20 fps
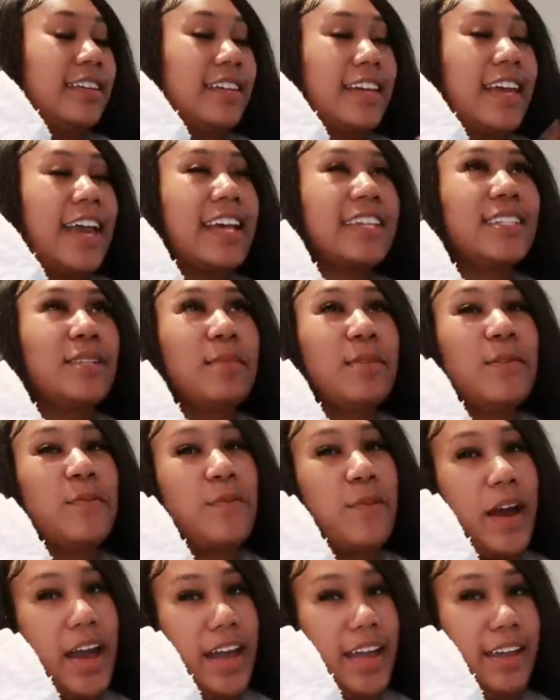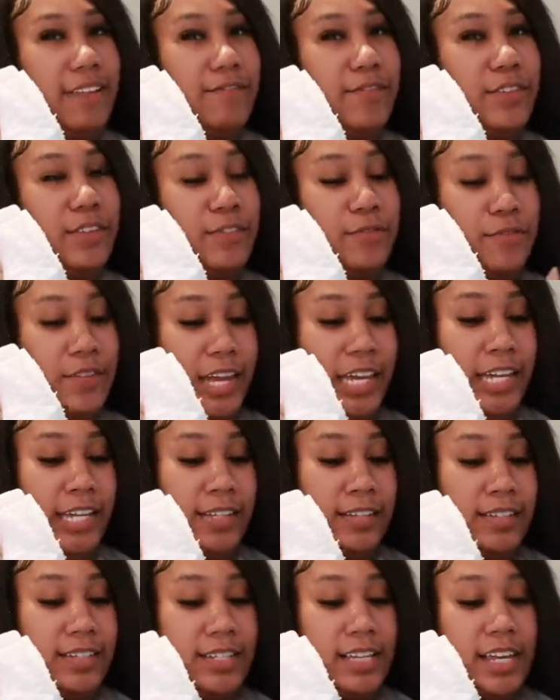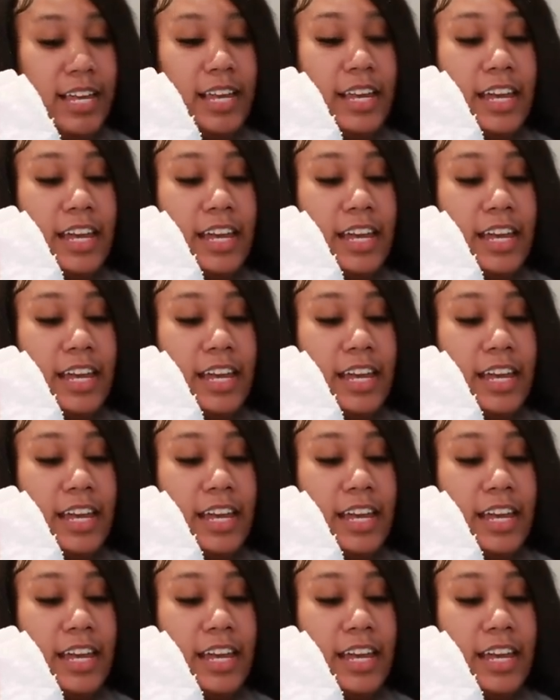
It has to be white for the face.